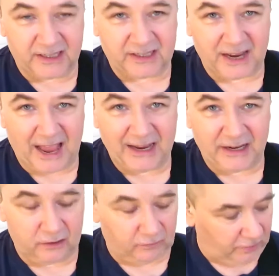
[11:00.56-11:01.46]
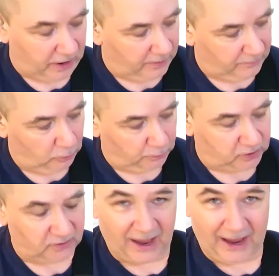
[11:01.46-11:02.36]
this 8th fret up
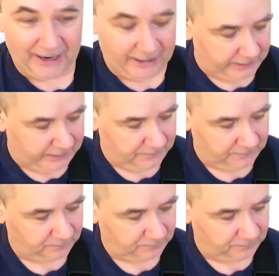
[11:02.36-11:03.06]
to that A.